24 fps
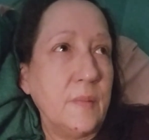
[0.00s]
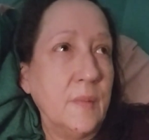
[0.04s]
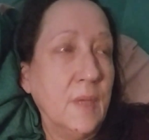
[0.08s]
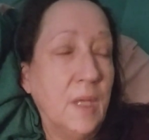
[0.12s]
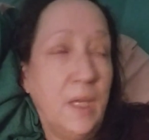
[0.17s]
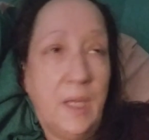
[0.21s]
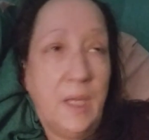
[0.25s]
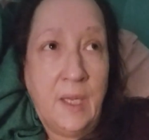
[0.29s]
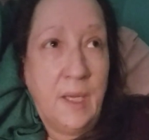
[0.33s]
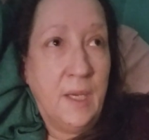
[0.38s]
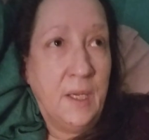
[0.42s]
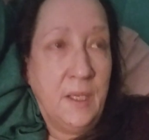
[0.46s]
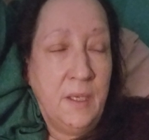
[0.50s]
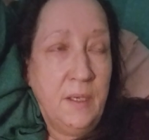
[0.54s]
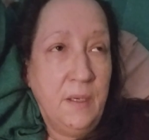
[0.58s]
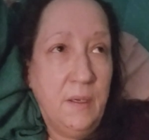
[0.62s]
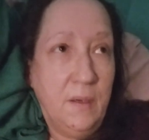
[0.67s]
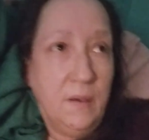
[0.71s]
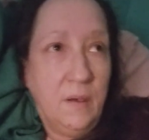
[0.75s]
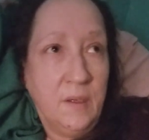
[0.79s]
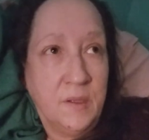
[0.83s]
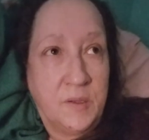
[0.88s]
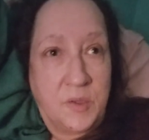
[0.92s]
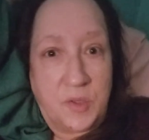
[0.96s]
and
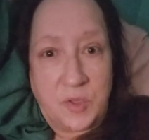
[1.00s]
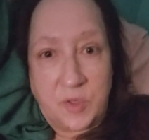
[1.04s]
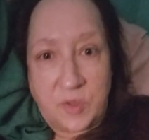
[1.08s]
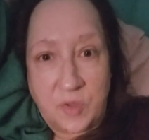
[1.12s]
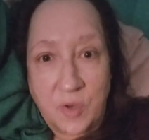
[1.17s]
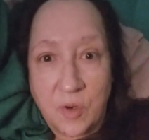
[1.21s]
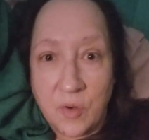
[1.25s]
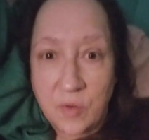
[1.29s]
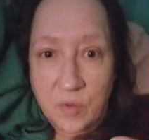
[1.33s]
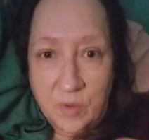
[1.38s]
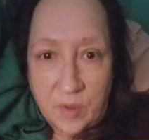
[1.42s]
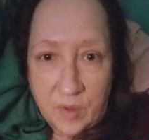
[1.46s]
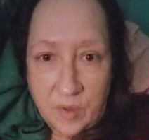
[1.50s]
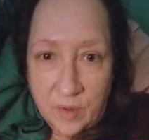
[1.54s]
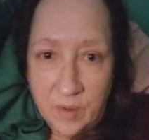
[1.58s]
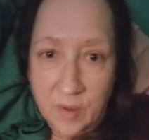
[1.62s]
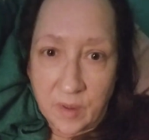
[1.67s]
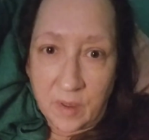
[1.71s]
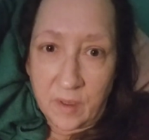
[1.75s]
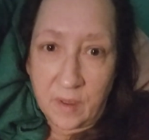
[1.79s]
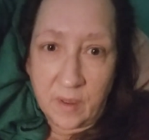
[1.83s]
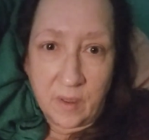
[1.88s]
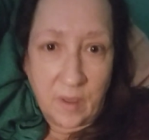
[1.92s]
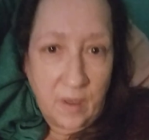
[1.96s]
a stroke
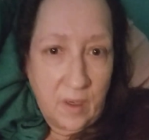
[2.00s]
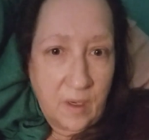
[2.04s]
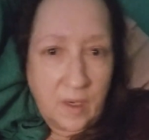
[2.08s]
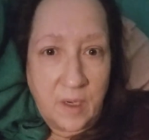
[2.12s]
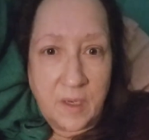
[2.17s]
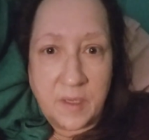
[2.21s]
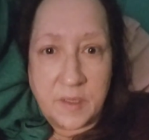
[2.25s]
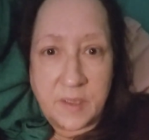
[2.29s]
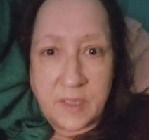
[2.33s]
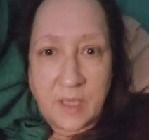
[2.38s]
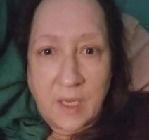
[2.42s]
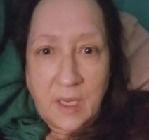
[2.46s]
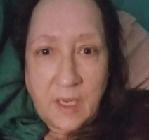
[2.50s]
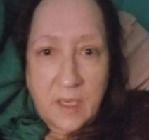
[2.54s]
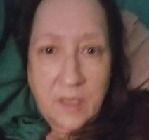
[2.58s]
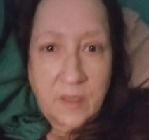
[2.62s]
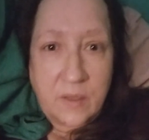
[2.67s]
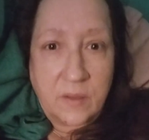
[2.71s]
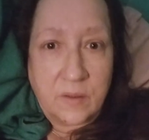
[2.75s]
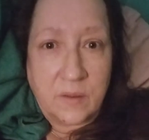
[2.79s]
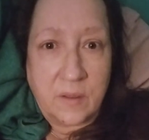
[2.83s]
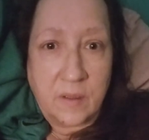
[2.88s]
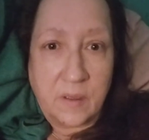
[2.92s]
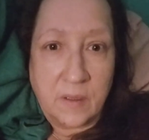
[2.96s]
or a heart
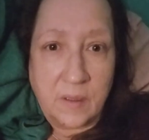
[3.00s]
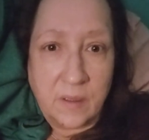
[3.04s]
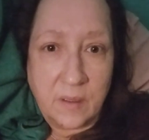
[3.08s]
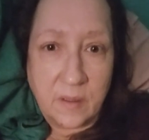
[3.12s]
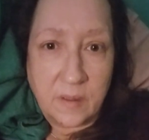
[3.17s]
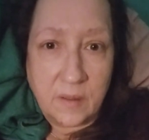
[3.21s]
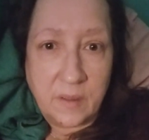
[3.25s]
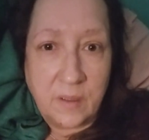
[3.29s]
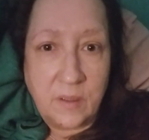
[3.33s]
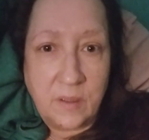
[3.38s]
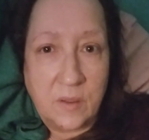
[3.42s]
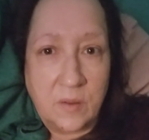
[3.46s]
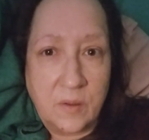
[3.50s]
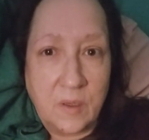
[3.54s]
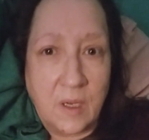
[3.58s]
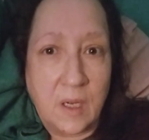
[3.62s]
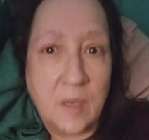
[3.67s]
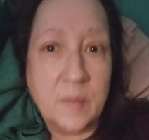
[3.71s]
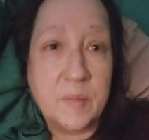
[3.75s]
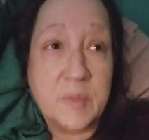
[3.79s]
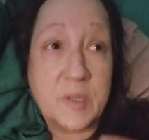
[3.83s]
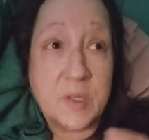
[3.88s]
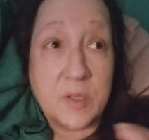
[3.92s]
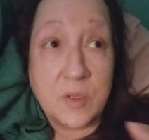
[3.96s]
attack, or, you know,
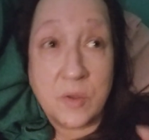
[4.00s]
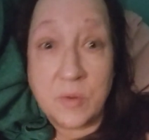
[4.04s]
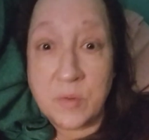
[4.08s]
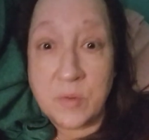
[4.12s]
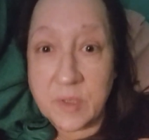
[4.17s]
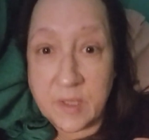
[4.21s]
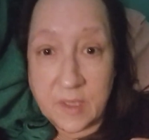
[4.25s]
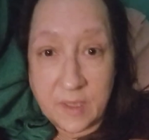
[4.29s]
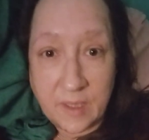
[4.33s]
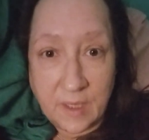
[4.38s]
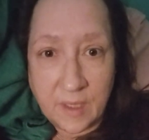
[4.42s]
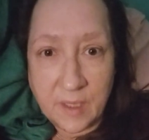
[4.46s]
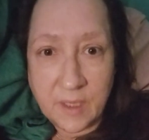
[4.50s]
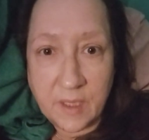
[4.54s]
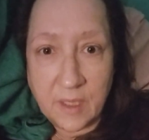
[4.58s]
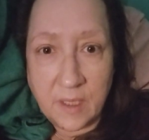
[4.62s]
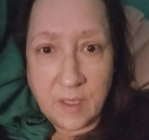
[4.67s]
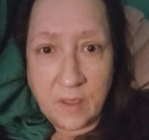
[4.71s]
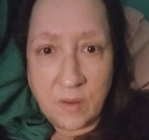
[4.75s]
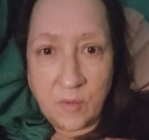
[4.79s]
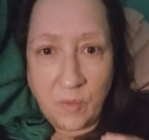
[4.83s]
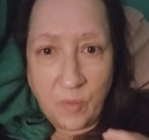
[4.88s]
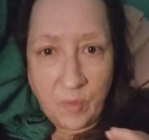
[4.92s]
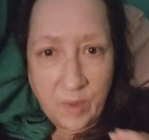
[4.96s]
I'm so sick
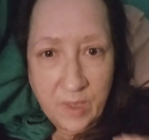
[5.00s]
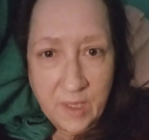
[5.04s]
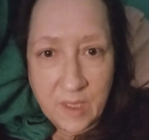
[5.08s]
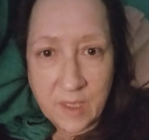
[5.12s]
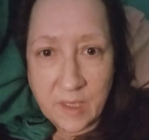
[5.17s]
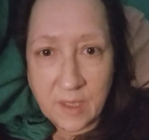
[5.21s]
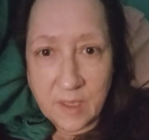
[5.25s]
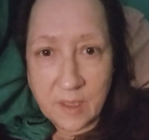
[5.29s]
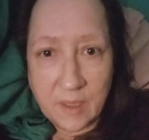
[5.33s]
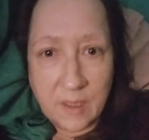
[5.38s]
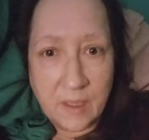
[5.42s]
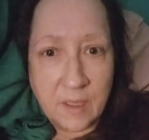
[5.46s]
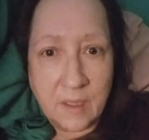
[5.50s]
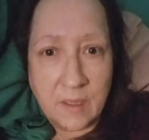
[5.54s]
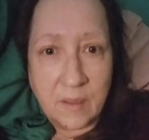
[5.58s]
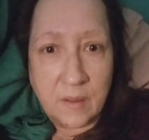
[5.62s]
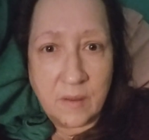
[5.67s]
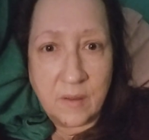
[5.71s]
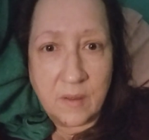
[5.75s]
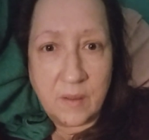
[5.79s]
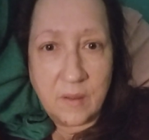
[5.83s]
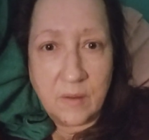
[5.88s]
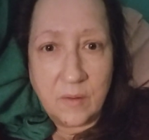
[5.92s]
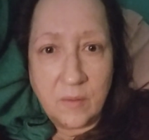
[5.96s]
and weak
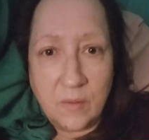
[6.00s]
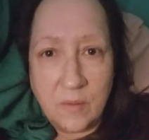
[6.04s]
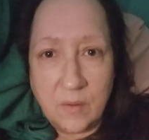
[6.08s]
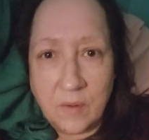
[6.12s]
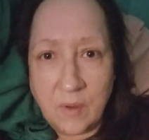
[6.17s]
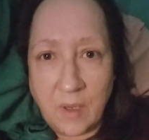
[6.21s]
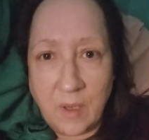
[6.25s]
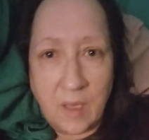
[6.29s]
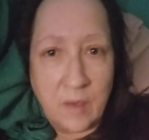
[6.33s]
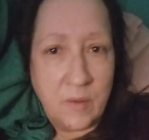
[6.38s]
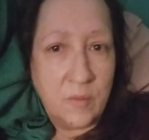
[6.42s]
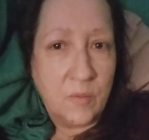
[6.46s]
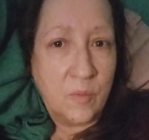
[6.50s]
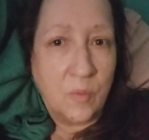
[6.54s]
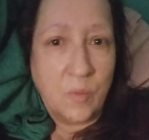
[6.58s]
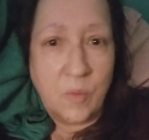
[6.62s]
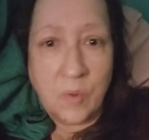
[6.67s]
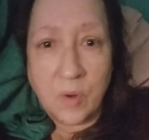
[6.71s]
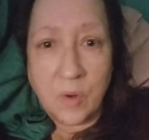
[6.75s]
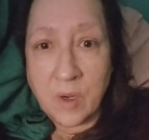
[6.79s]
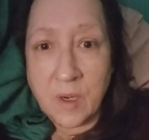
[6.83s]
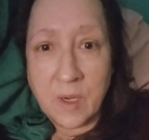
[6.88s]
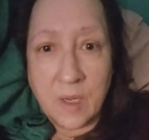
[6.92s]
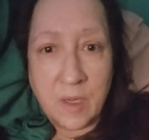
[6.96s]
and and
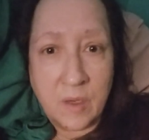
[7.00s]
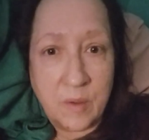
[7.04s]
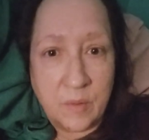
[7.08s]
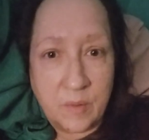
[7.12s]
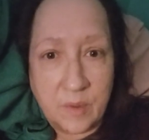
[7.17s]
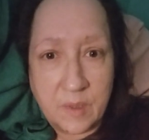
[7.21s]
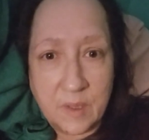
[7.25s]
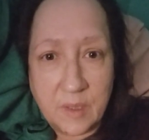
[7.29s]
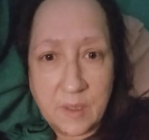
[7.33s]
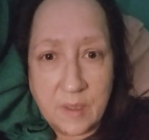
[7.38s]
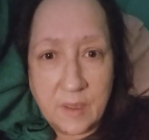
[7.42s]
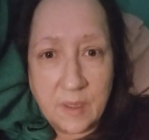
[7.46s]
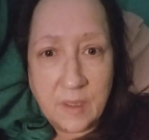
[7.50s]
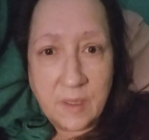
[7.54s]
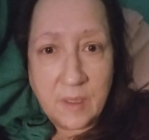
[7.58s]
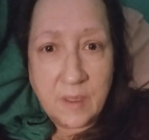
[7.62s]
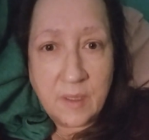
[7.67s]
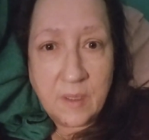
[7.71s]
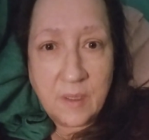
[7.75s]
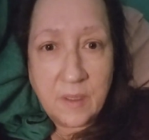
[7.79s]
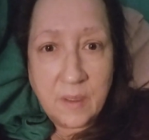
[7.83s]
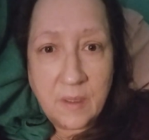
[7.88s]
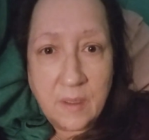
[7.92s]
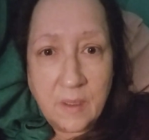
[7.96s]
worn out.
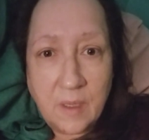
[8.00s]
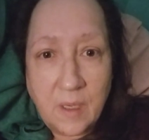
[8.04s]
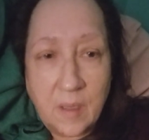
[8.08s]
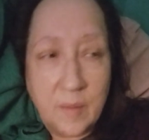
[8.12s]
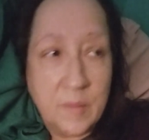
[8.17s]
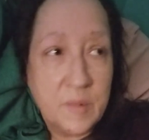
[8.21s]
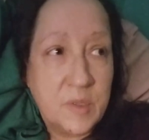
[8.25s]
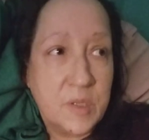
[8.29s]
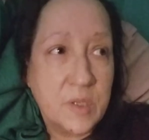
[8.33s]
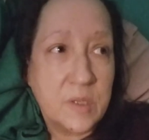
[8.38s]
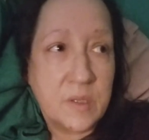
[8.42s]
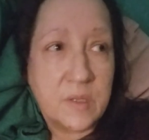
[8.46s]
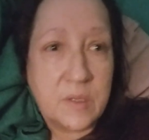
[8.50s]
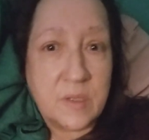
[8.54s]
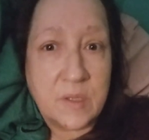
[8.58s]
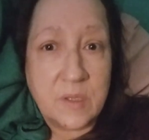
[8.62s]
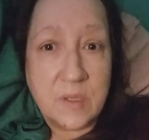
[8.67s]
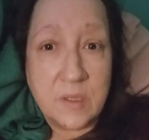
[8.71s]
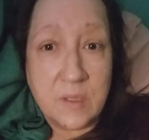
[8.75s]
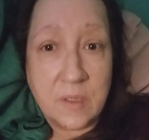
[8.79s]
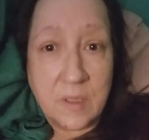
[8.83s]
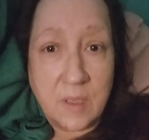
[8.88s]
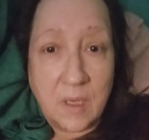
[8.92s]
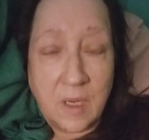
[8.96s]
I'm just
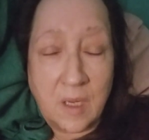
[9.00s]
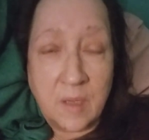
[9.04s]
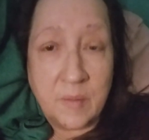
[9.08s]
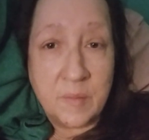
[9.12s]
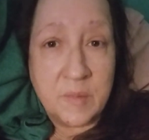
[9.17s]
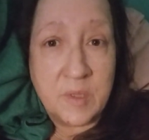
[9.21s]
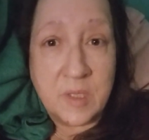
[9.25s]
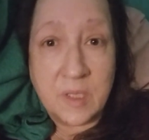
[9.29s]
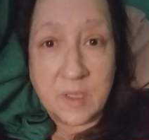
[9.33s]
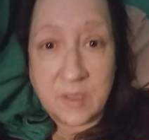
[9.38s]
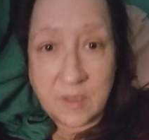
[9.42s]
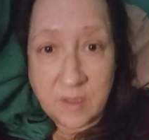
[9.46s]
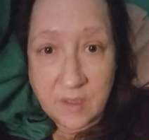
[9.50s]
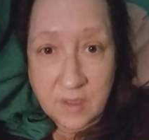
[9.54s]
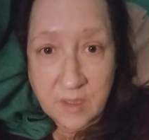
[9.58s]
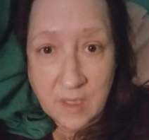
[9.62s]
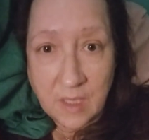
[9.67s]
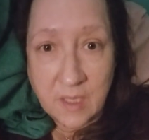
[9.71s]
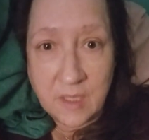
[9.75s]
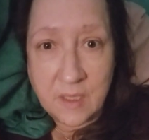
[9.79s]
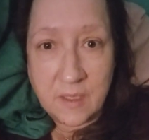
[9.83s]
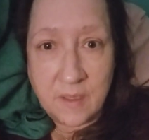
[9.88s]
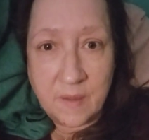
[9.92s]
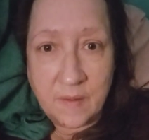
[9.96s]
I'm just
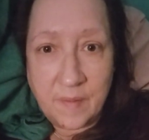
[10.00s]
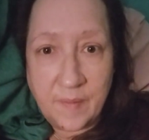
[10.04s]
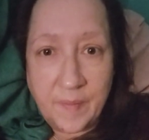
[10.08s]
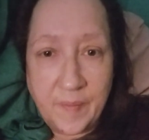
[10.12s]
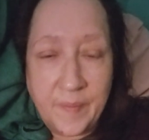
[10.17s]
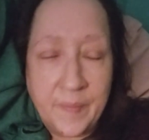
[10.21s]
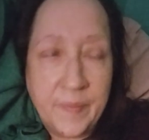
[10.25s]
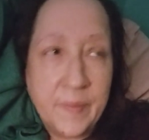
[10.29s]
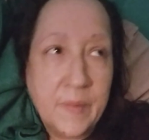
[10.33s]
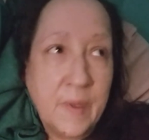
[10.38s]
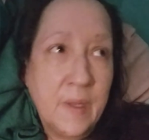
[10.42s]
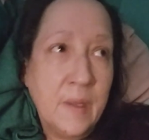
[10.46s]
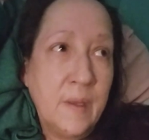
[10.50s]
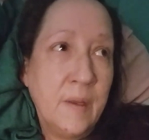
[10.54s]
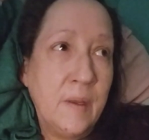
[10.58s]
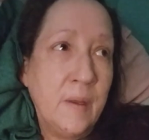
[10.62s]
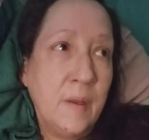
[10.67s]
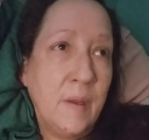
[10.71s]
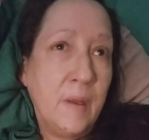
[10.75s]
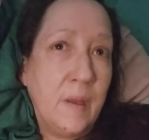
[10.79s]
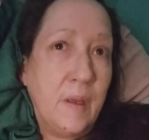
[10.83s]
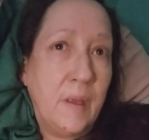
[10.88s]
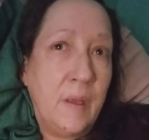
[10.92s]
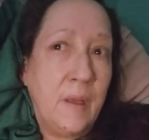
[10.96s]
done.
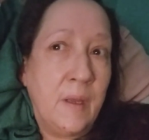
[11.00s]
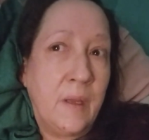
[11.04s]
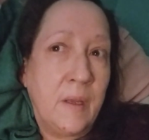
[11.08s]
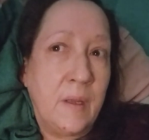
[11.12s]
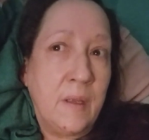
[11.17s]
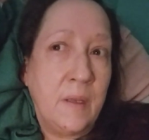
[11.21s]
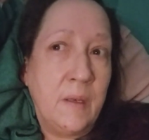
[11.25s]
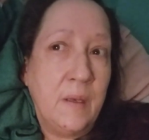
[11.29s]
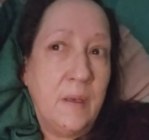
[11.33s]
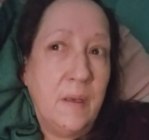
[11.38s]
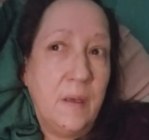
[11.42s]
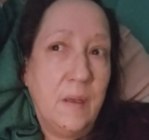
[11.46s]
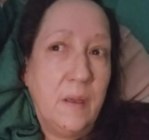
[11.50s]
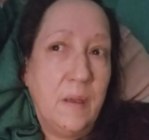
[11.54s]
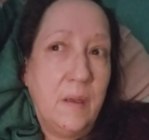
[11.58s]
And